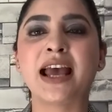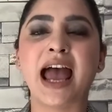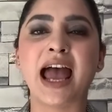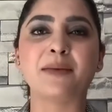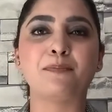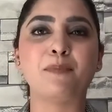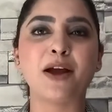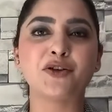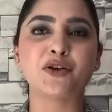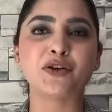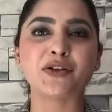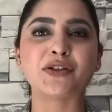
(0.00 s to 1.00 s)
and
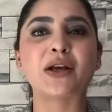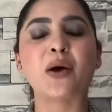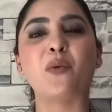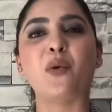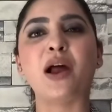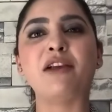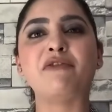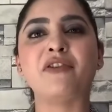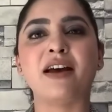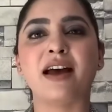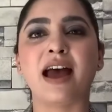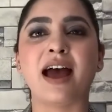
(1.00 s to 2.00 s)
Pensioners
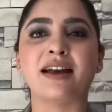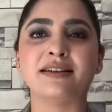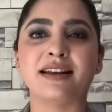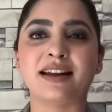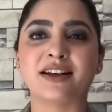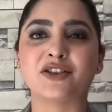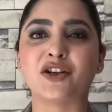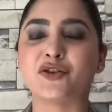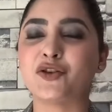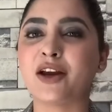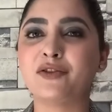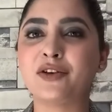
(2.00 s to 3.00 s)
Welfare and Director
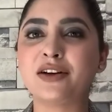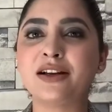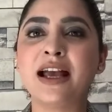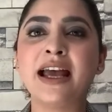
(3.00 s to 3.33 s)
General,